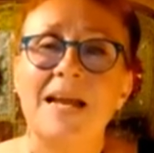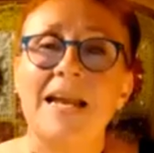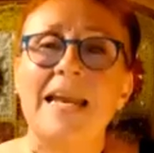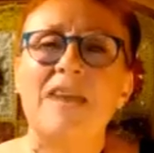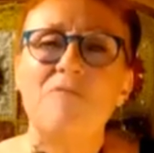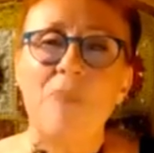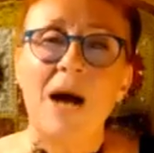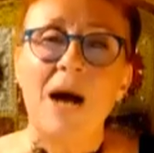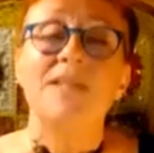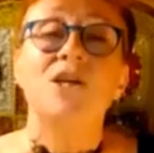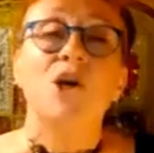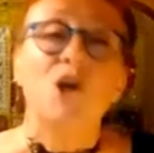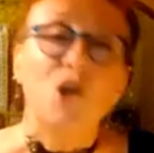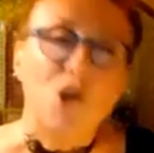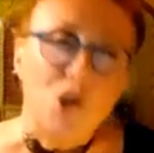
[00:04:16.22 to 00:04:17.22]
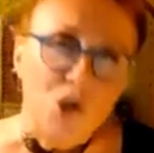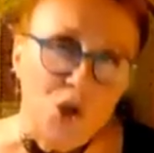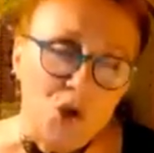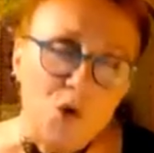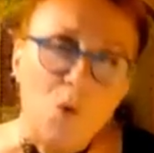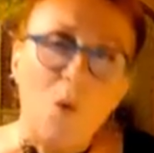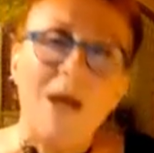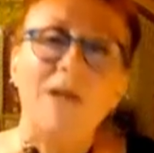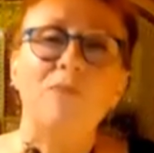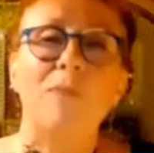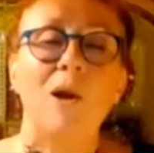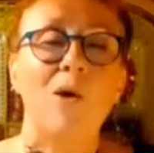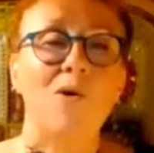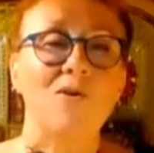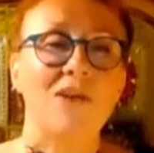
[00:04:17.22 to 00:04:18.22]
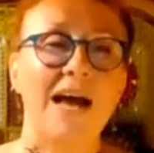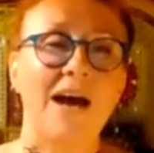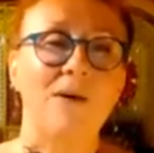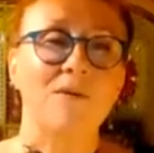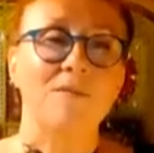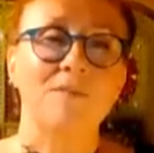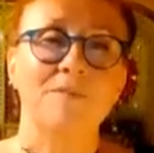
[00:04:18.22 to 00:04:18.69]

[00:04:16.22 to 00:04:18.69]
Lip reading: Never mind. You're where you belong now."